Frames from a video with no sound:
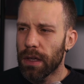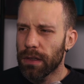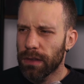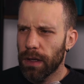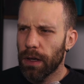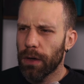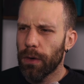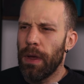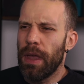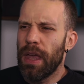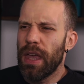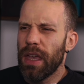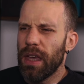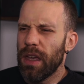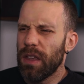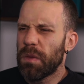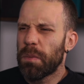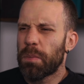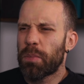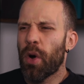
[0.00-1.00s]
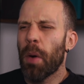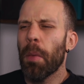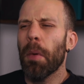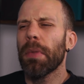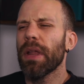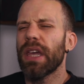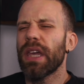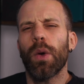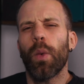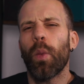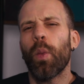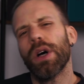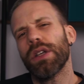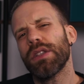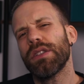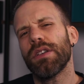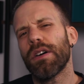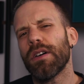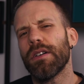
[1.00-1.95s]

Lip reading: so it's probably one